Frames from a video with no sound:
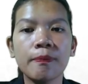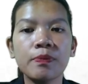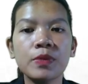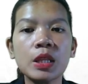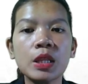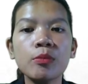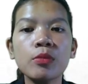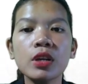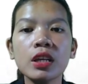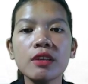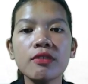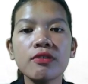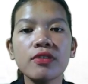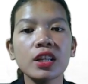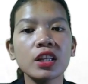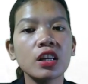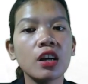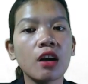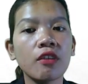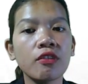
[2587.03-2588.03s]
the
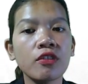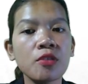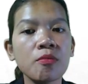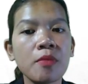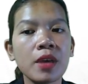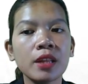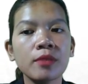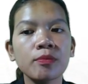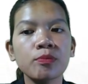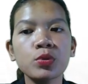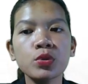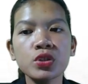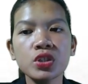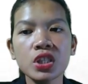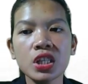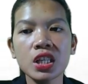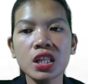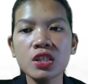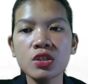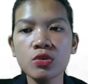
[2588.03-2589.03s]
Bolivian government put
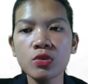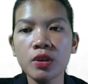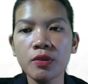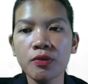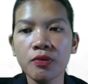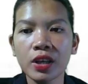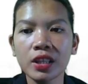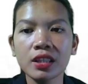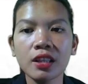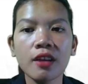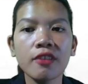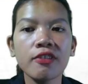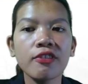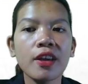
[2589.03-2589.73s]
into effect a